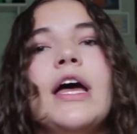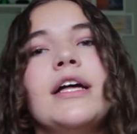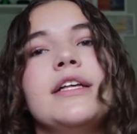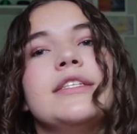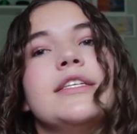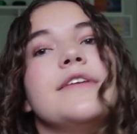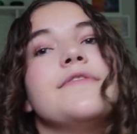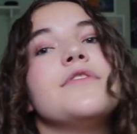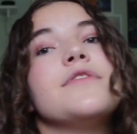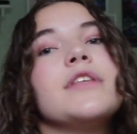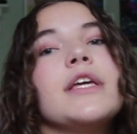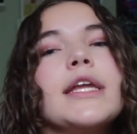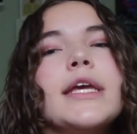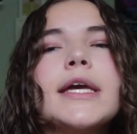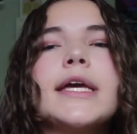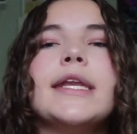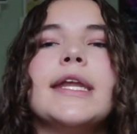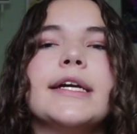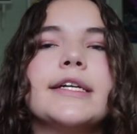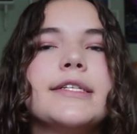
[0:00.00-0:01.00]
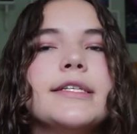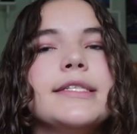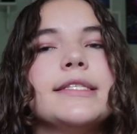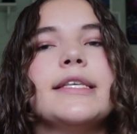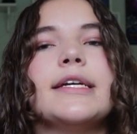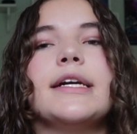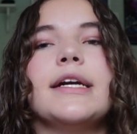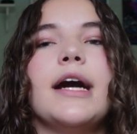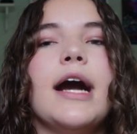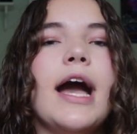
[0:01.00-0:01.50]
See if there's any connections
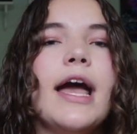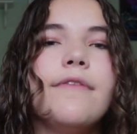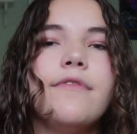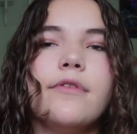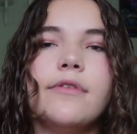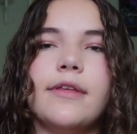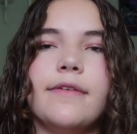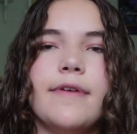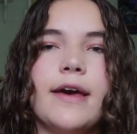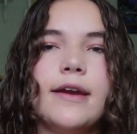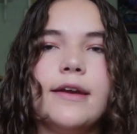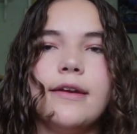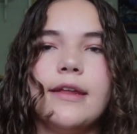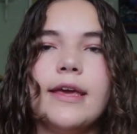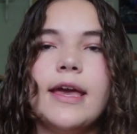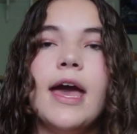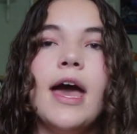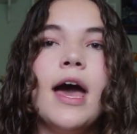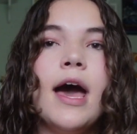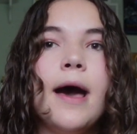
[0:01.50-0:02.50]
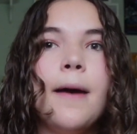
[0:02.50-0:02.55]
there. I haven't really found any.